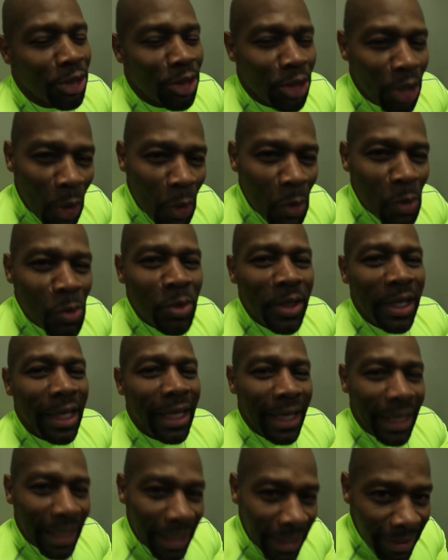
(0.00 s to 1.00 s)
don't
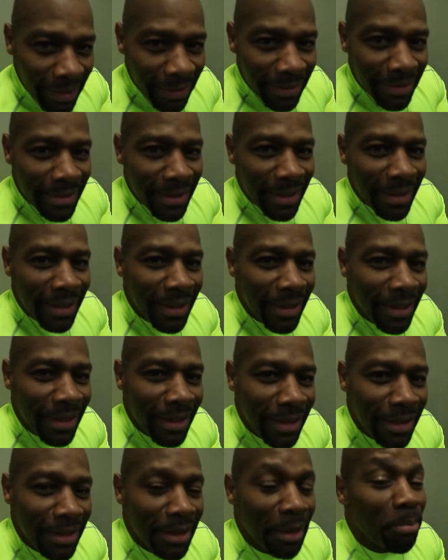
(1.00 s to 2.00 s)
eat
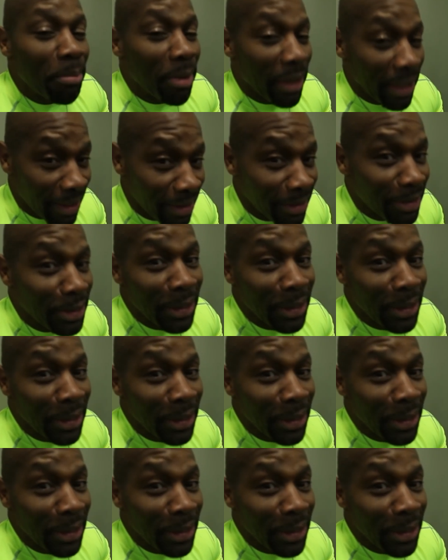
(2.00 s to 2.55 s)
the pink